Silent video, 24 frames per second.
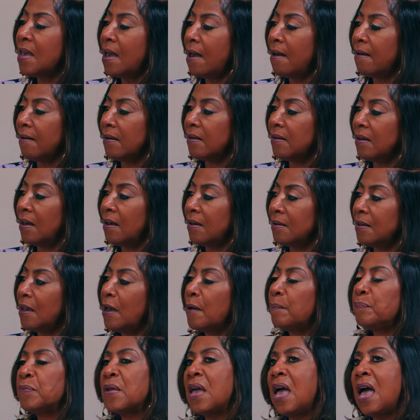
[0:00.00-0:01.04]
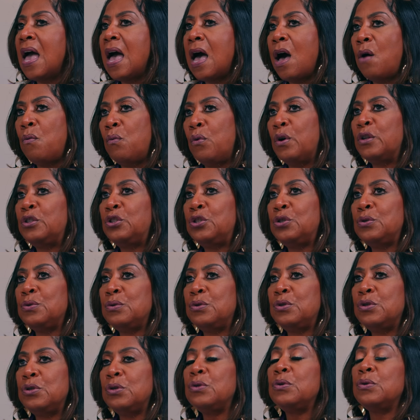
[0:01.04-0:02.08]
Yeah. I want you
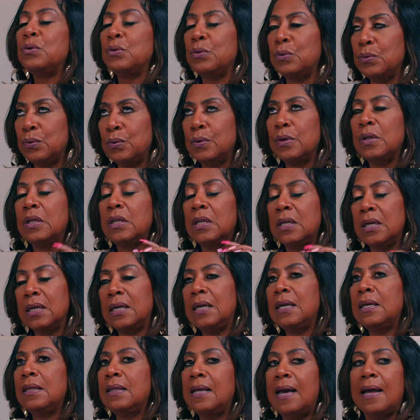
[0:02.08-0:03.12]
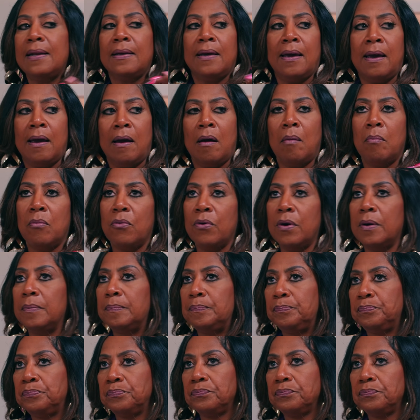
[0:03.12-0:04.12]
to look in that camera.